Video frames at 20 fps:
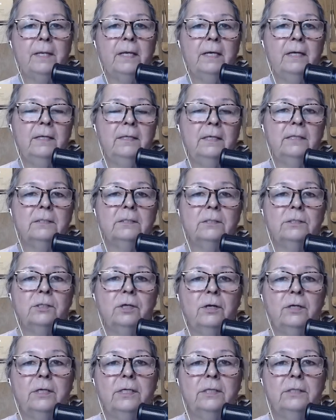and then
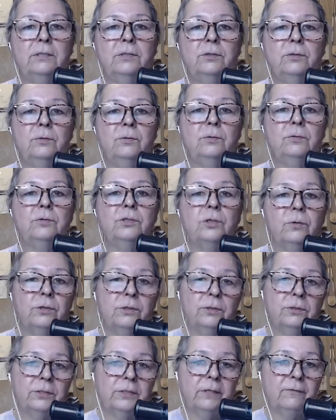starting to show
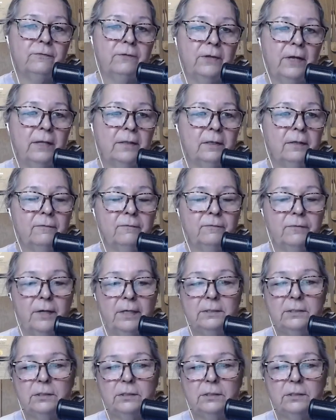yourself that love, right?